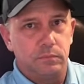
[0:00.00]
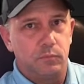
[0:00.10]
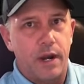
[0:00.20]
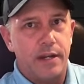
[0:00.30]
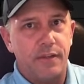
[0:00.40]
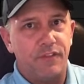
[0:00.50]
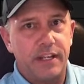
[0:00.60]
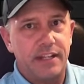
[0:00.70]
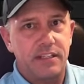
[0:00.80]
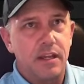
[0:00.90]
right? If it
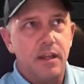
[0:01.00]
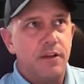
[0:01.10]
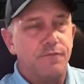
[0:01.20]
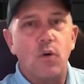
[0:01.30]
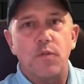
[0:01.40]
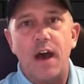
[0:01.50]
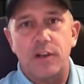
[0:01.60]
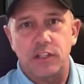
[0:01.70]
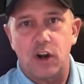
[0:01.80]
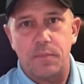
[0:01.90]
gets
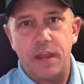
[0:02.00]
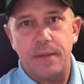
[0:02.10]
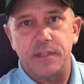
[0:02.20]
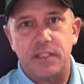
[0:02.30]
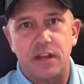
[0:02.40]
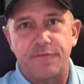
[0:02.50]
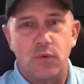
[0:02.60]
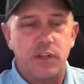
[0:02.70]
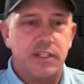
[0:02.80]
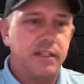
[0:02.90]
4,000 RPM instead of
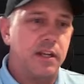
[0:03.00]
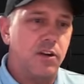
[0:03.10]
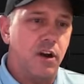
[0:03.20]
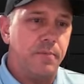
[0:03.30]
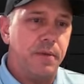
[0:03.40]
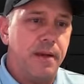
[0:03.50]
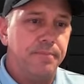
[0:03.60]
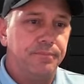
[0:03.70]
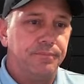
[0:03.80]
4,600 RPM,